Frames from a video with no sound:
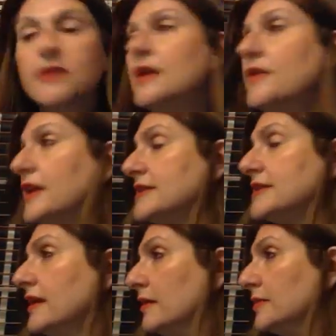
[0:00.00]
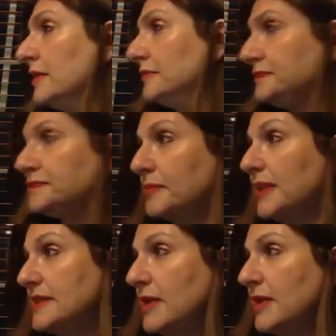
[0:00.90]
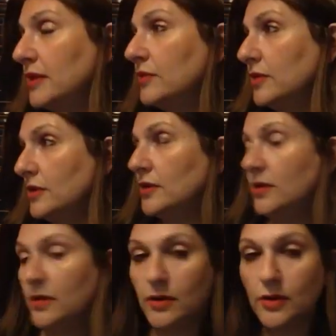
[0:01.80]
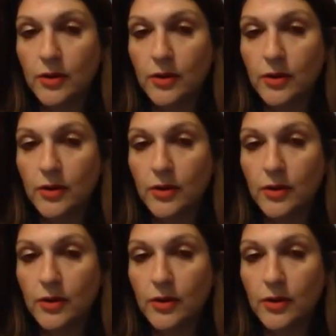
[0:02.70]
Tell the kids they can come down, please, may you.